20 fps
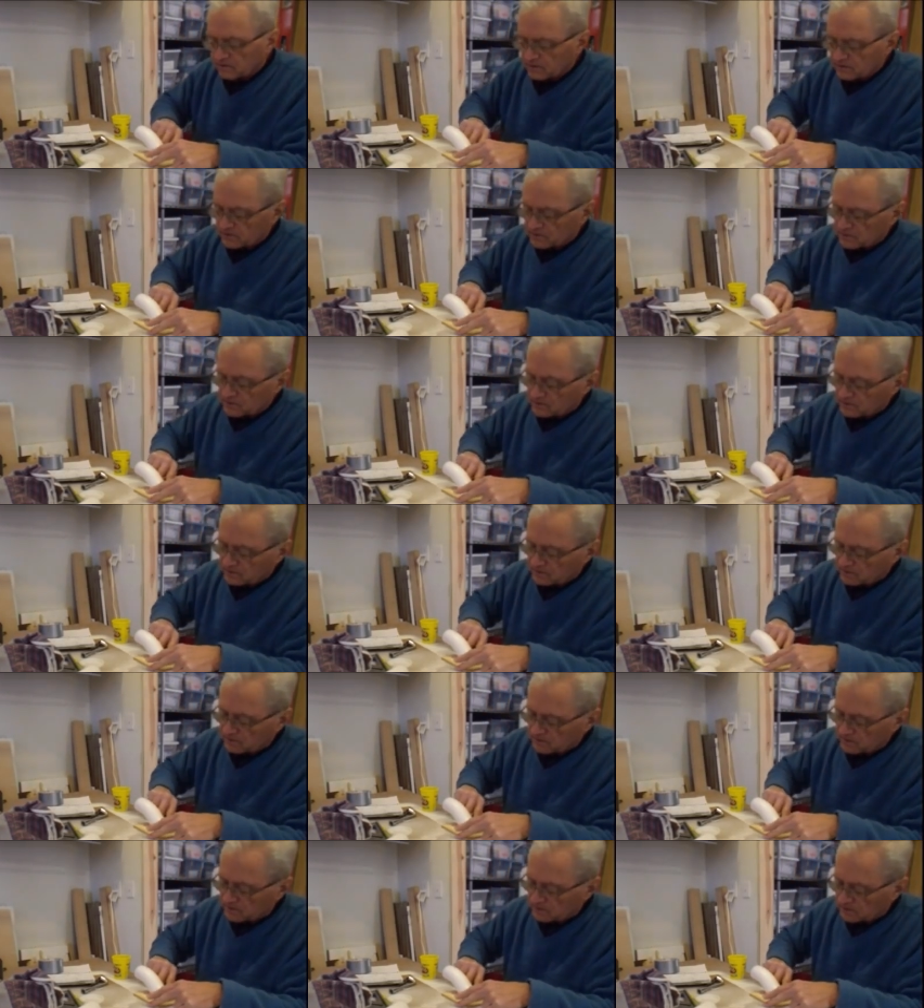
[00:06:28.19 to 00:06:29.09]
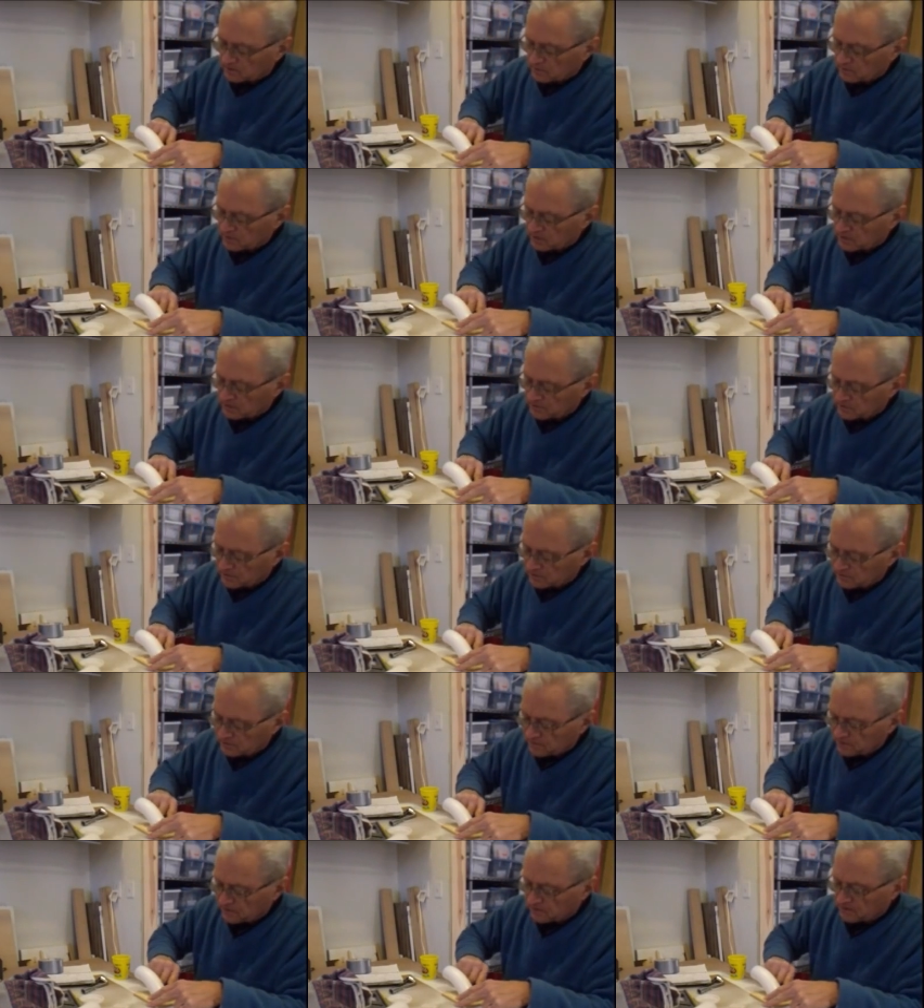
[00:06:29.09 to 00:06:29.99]
Just a little bit of a
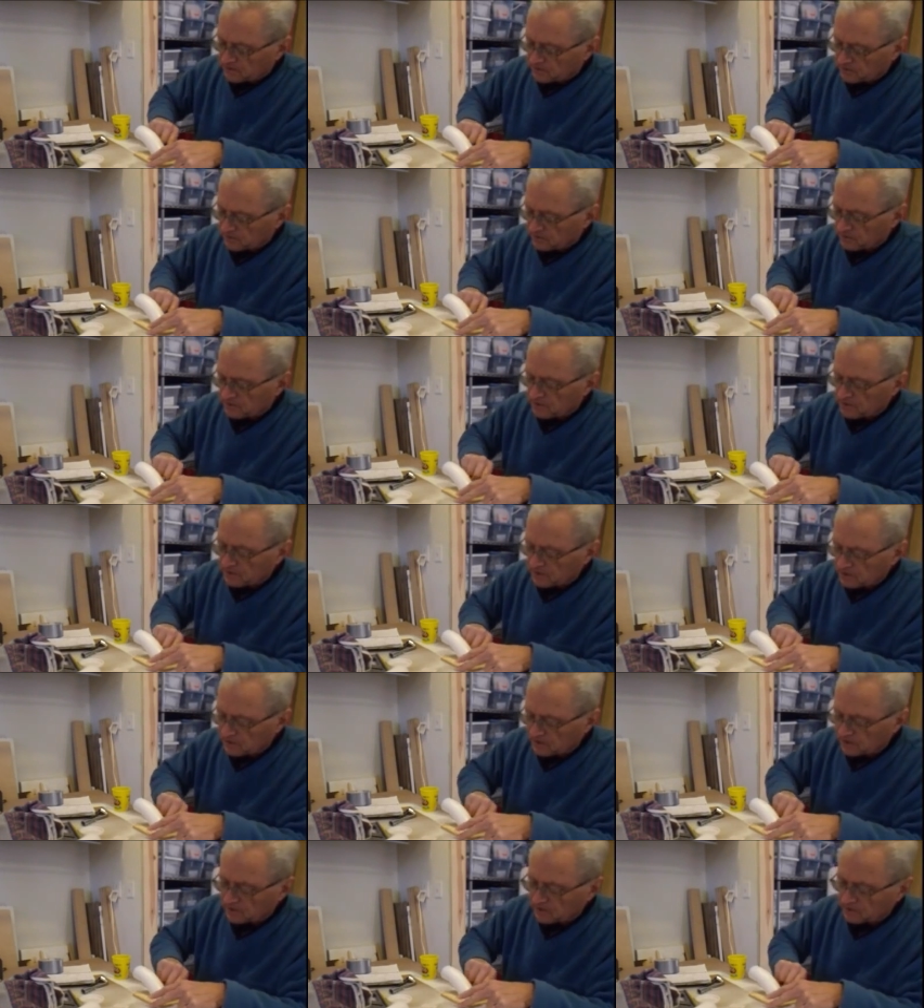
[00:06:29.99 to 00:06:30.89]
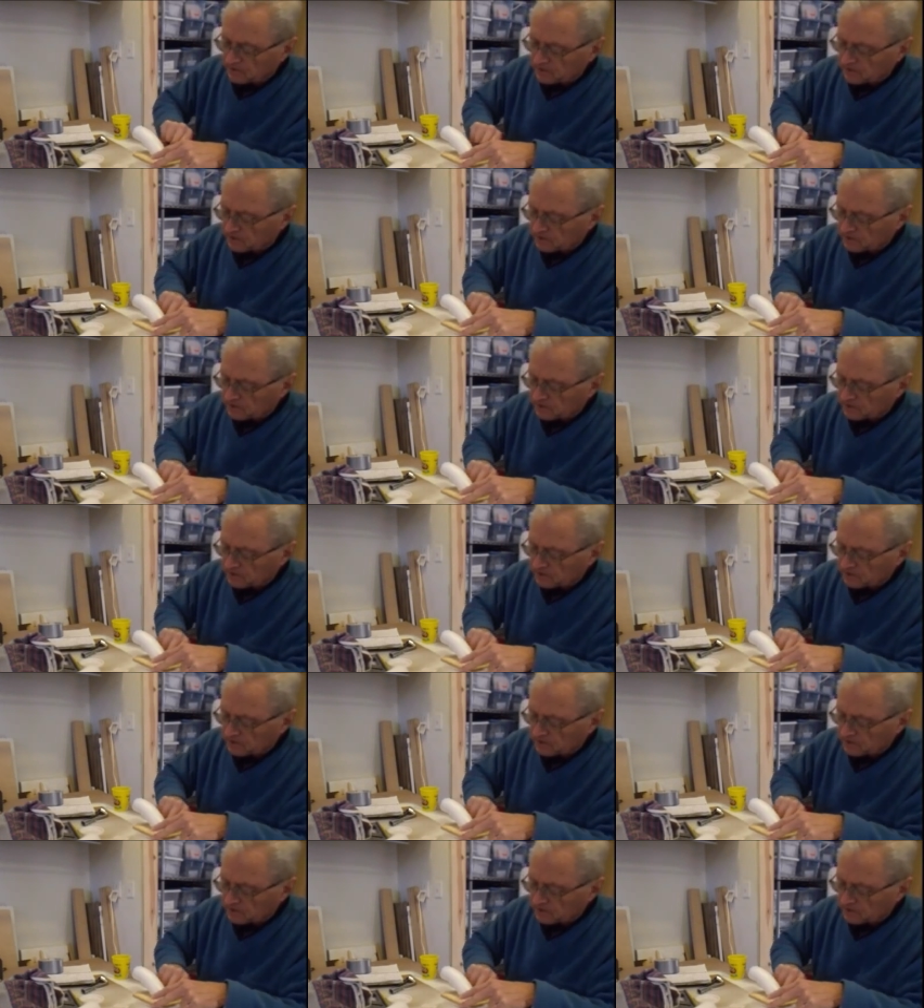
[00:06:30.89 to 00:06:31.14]
fillet through here,